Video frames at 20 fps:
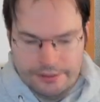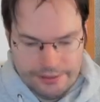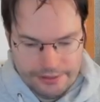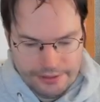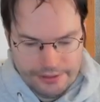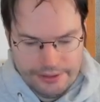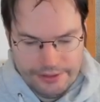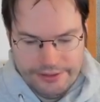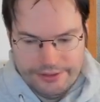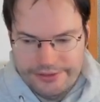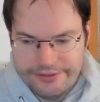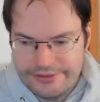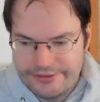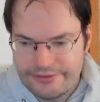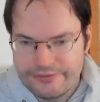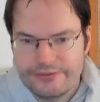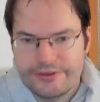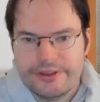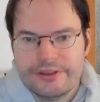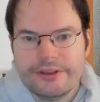In this
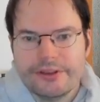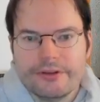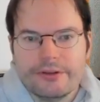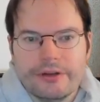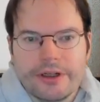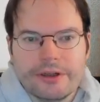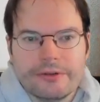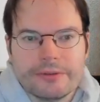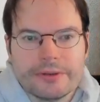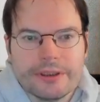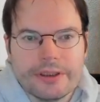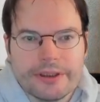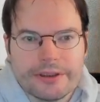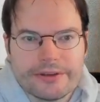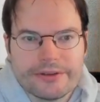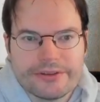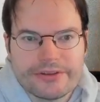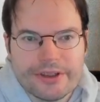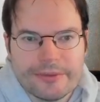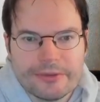video, I would like
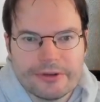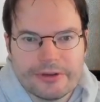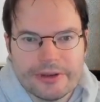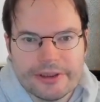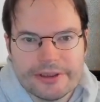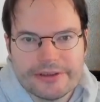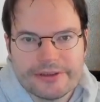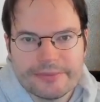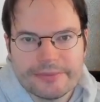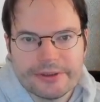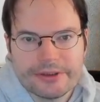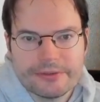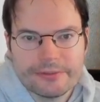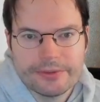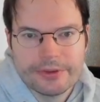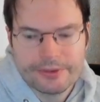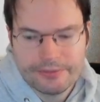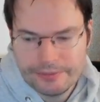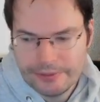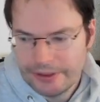to summarize a bit
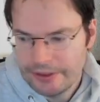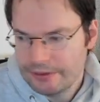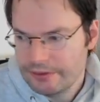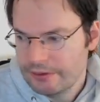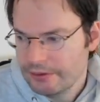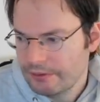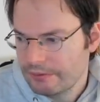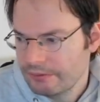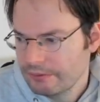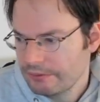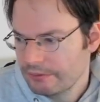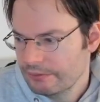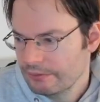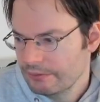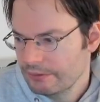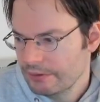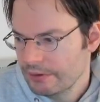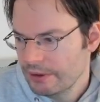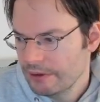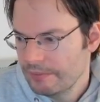what we know
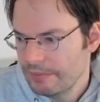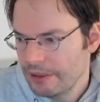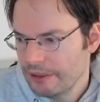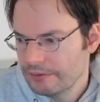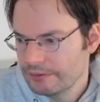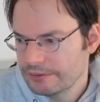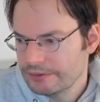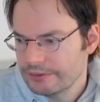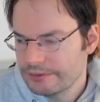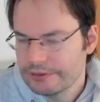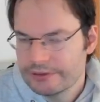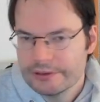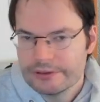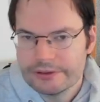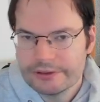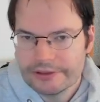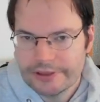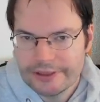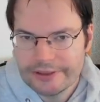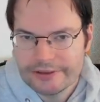about
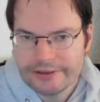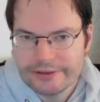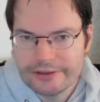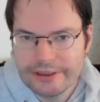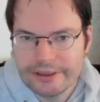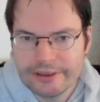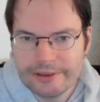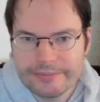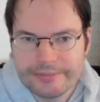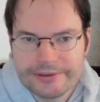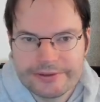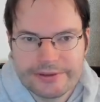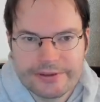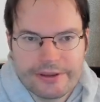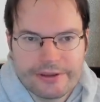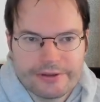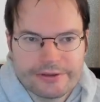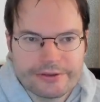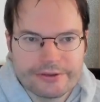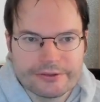data types
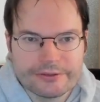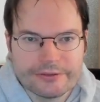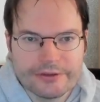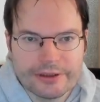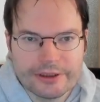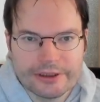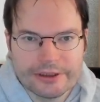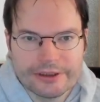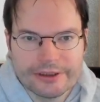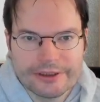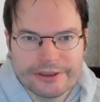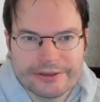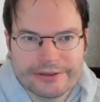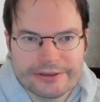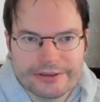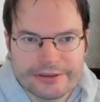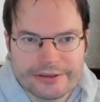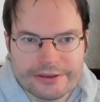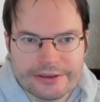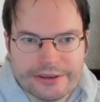so far in
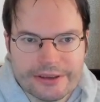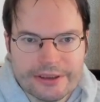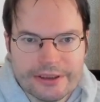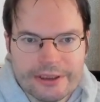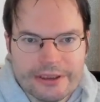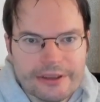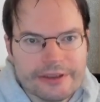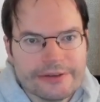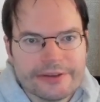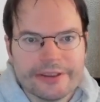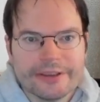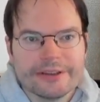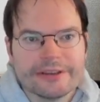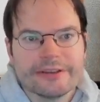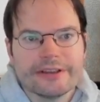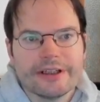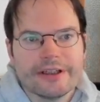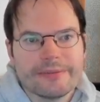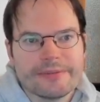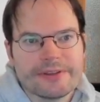Haskell. Data
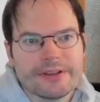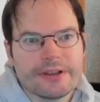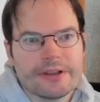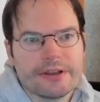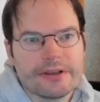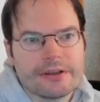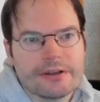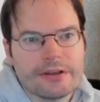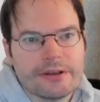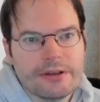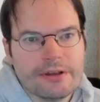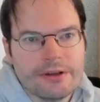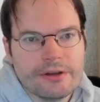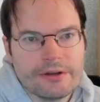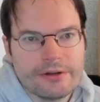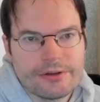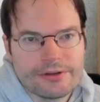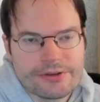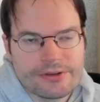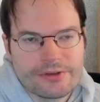types are
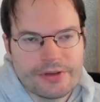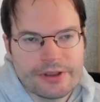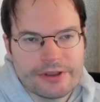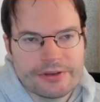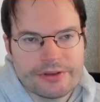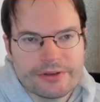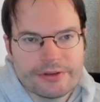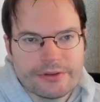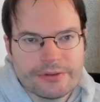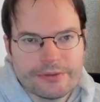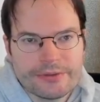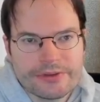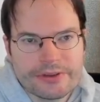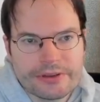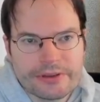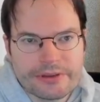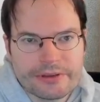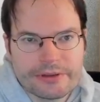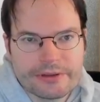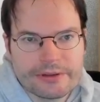constructed
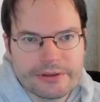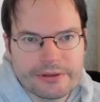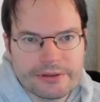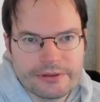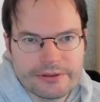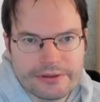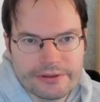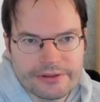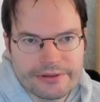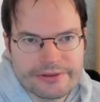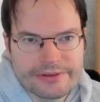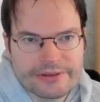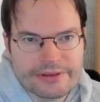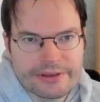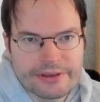using this,